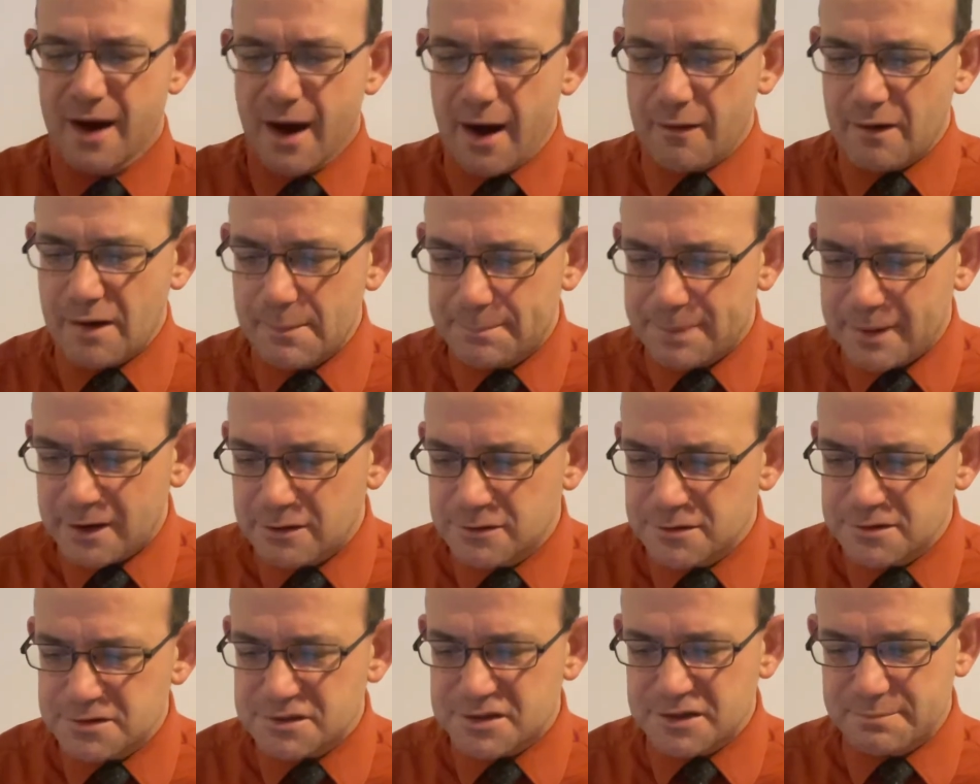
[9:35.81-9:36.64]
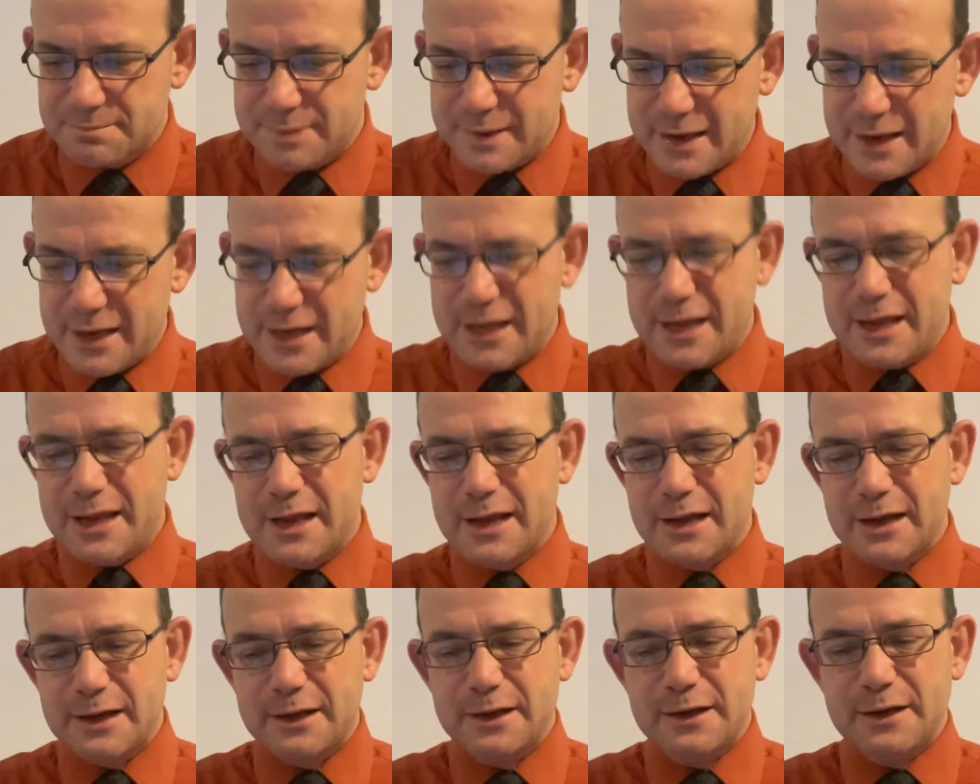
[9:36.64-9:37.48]
are about to
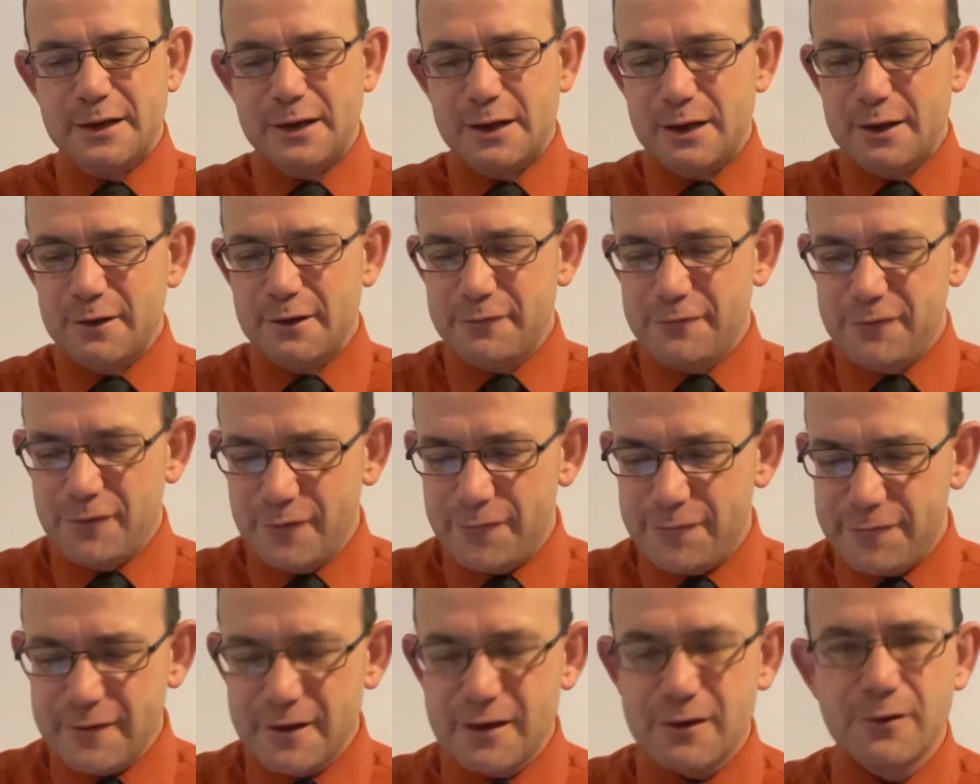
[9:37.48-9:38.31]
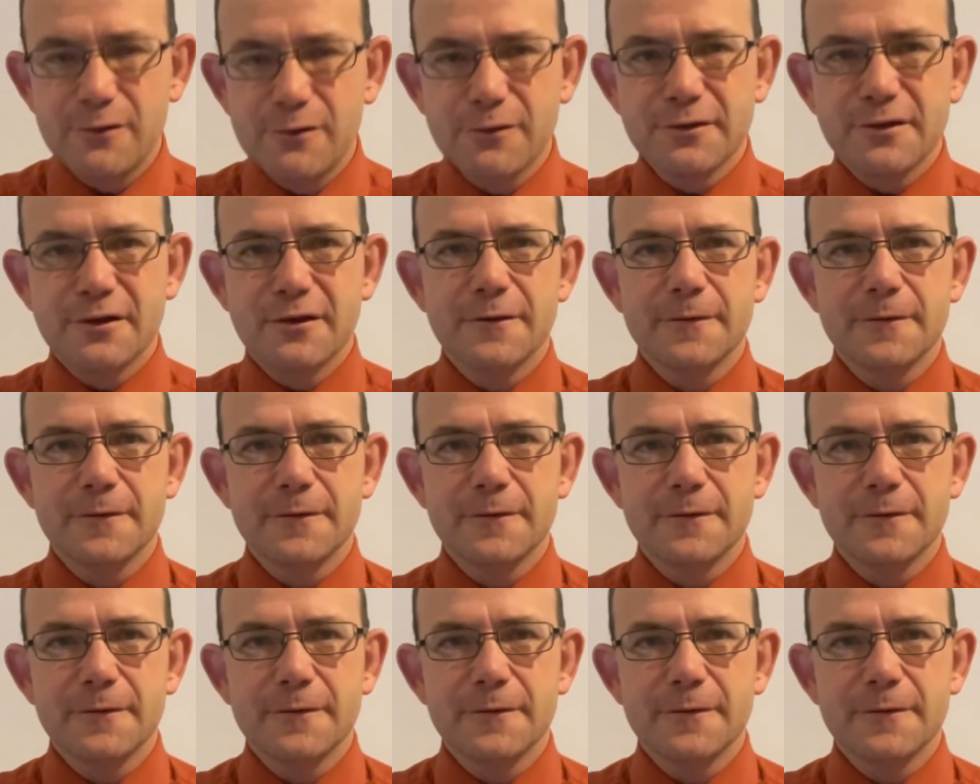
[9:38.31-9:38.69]
be fulfilled.